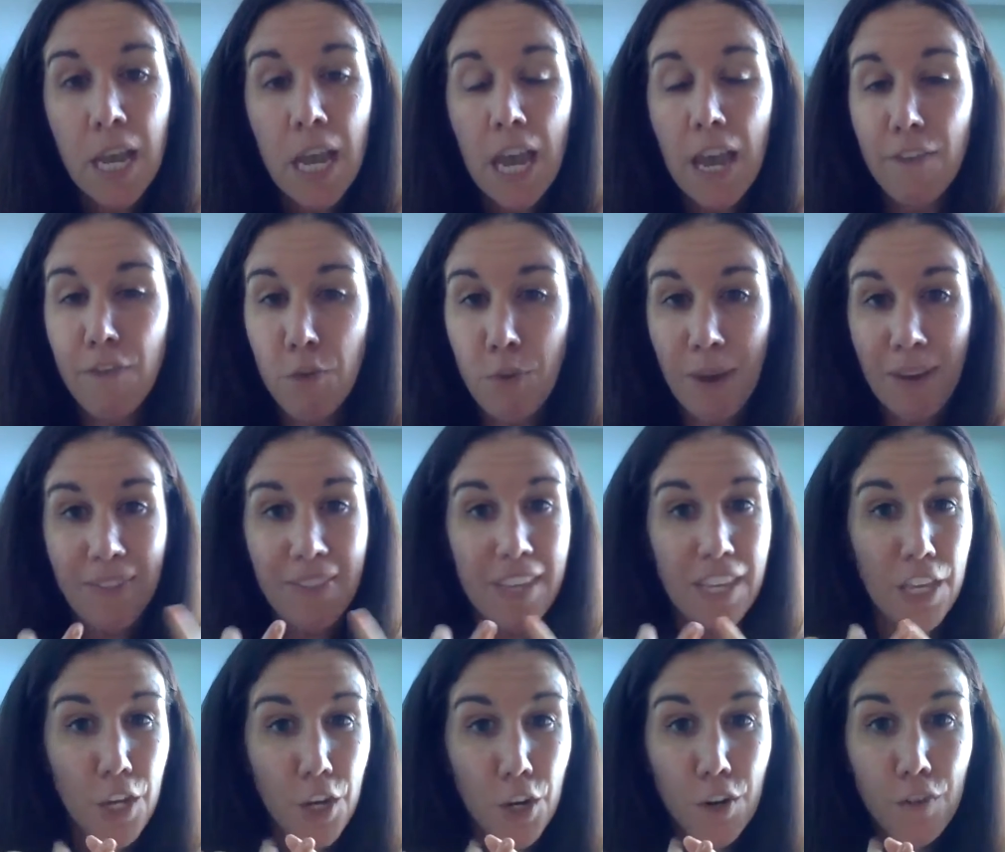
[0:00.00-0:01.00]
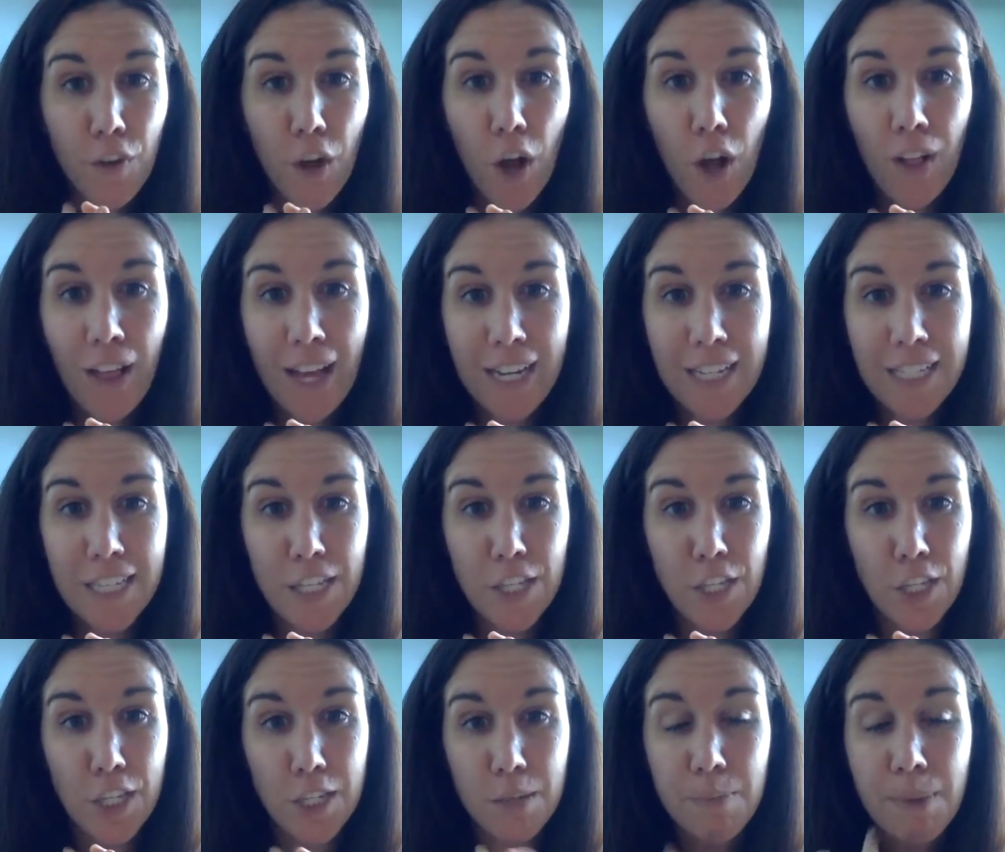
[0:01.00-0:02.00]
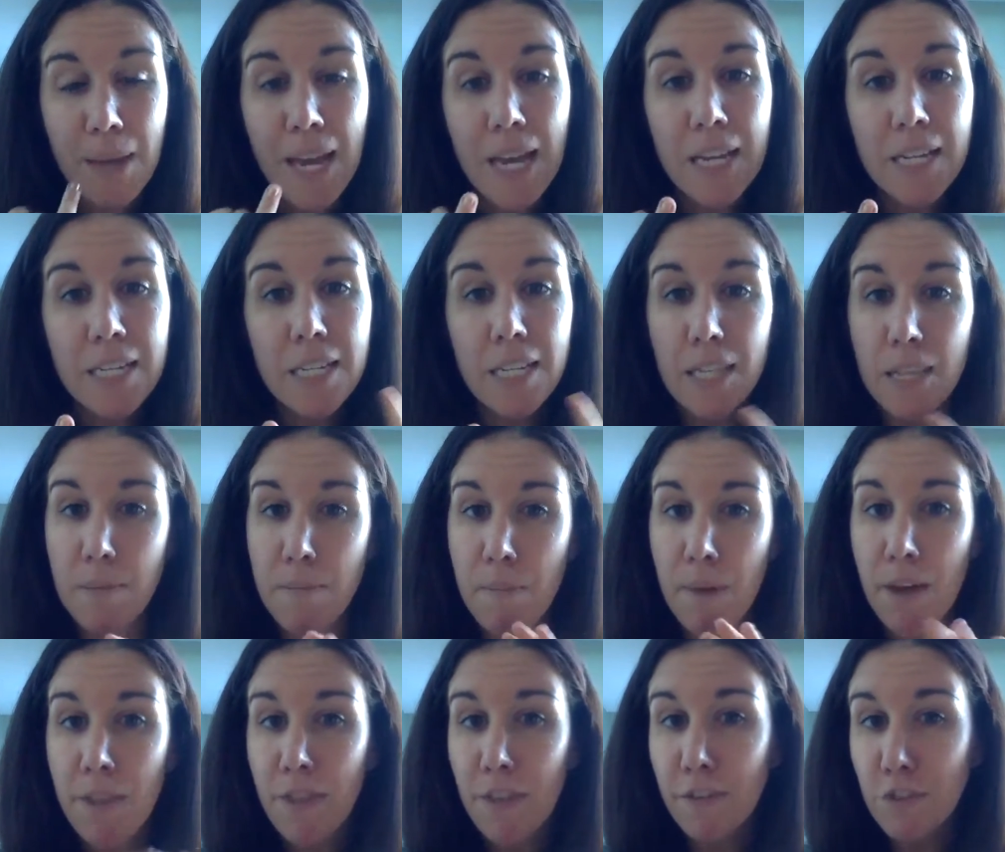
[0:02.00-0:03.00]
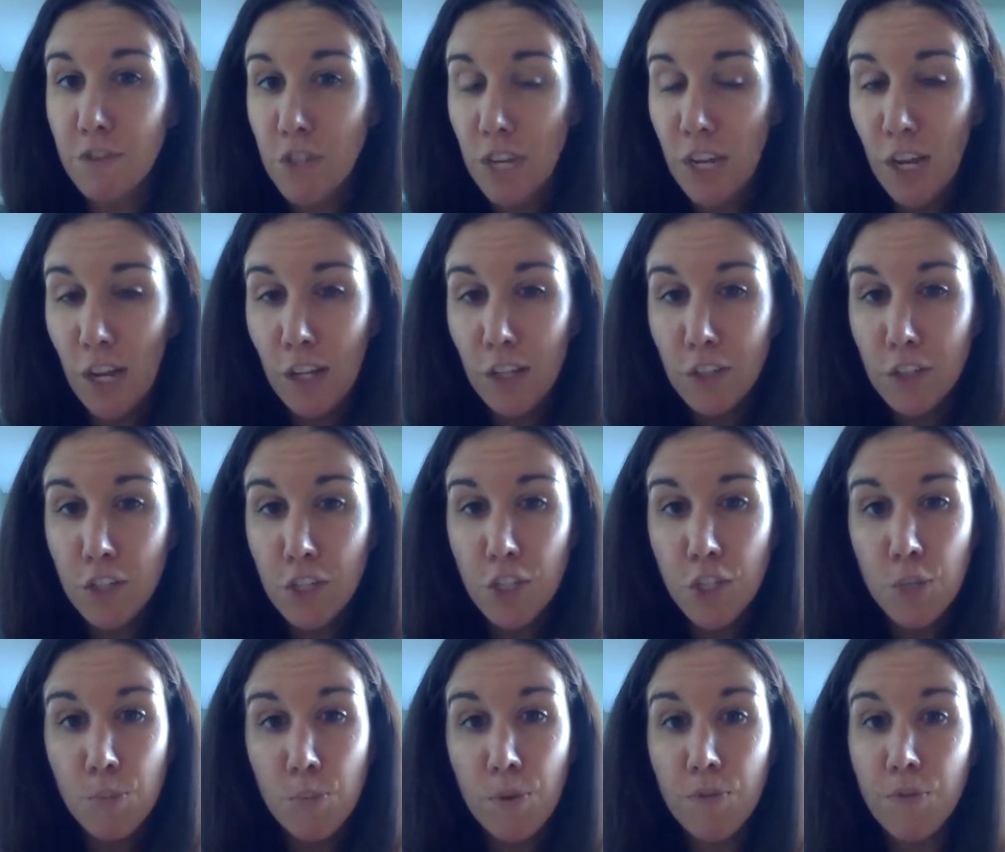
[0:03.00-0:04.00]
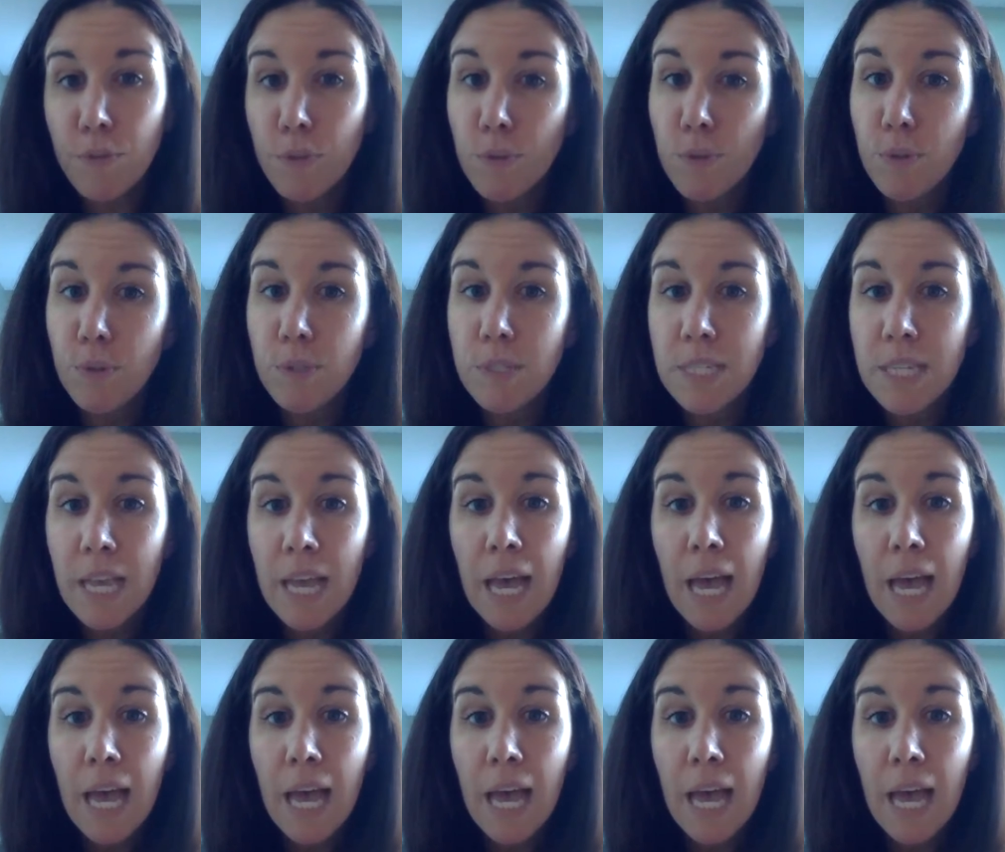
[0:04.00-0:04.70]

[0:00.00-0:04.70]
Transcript: if you get the year of all access on demand, the month of Shakeology superfoods,